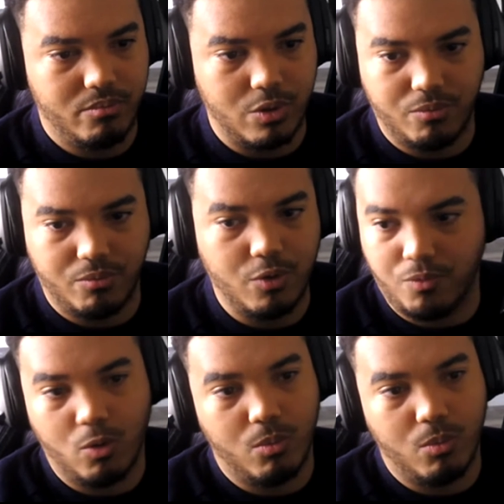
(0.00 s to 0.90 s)
you've
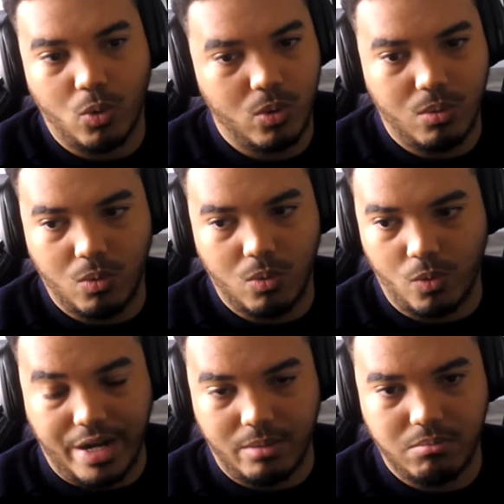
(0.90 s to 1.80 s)

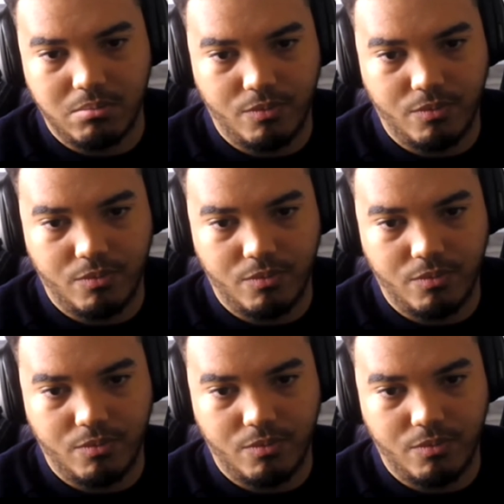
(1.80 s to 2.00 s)
already